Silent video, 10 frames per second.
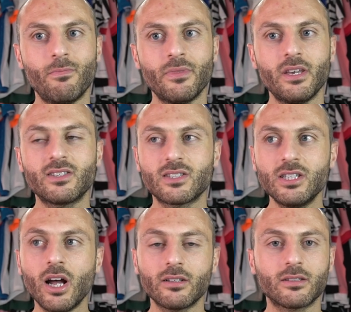it's
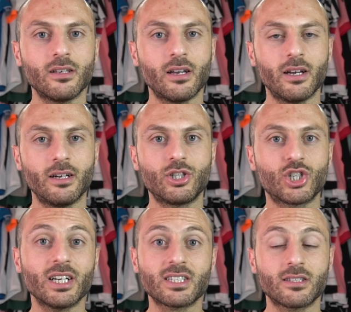not
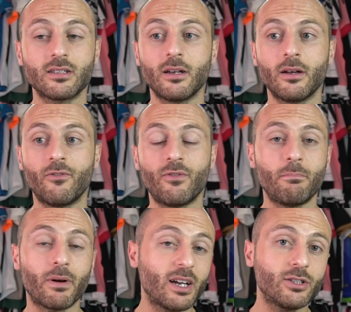just
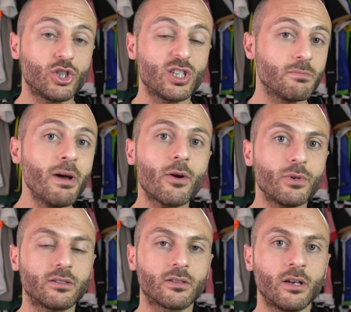Paratici's
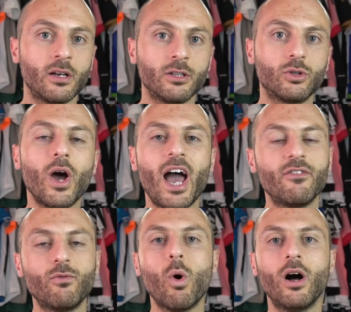merit to
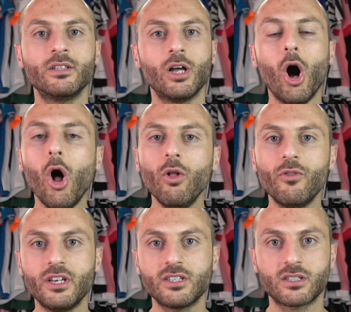have won all
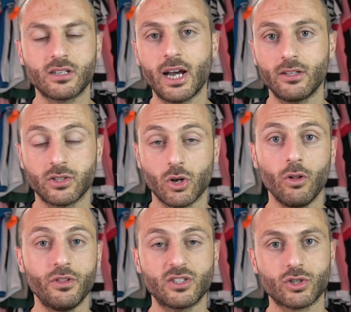these titles,
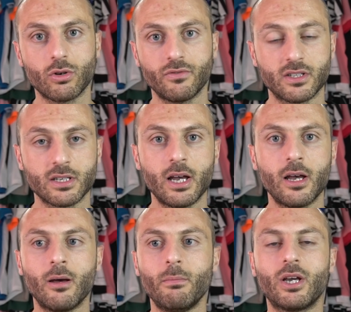all these trophies,
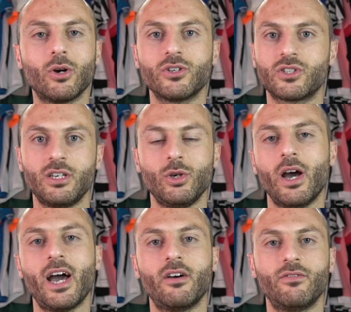because you
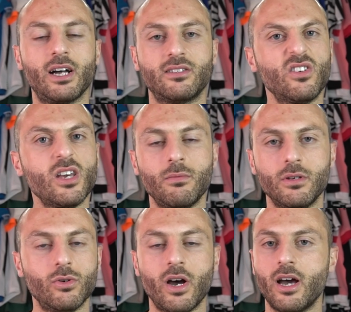have a team,
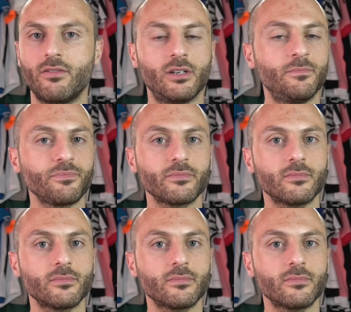you have a